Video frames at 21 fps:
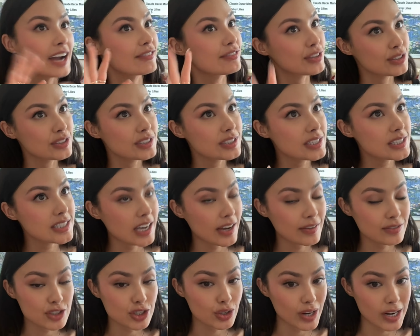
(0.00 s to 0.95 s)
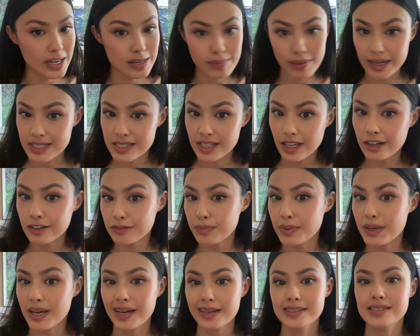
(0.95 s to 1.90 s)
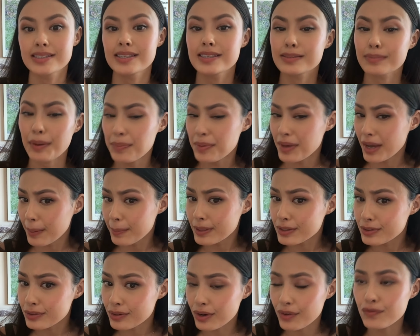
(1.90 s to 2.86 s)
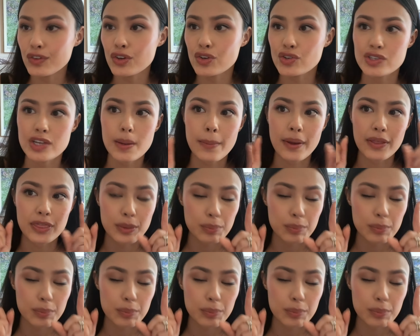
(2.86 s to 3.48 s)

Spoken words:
feel the need to have to correct myself because this might become a little confusing, but the